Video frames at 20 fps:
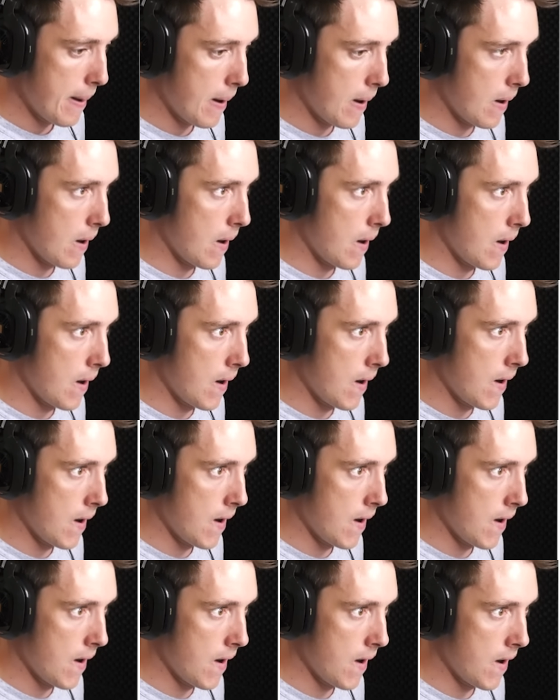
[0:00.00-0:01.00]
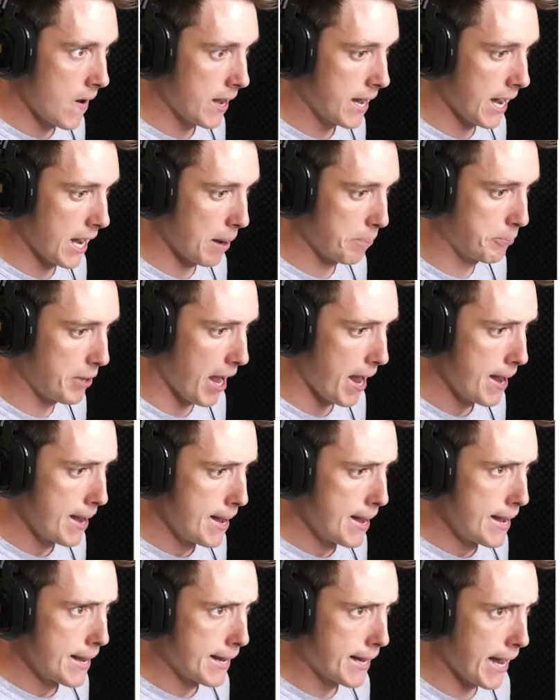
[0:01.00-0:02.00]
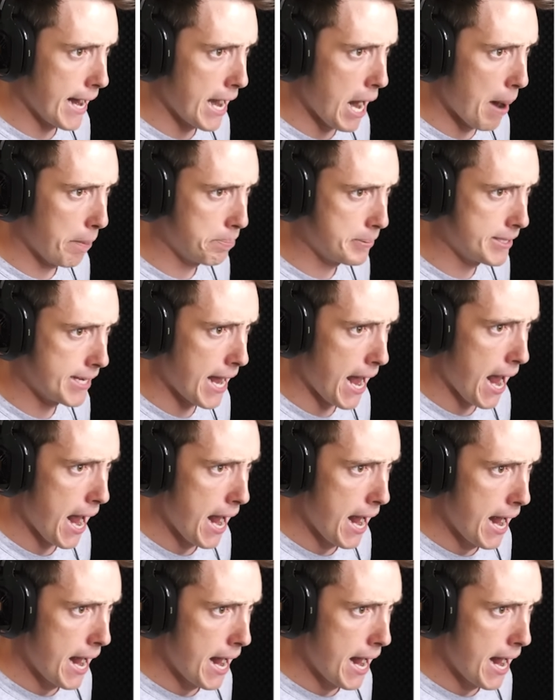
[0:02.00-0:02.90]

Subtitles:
Oh, get up there. Get up there.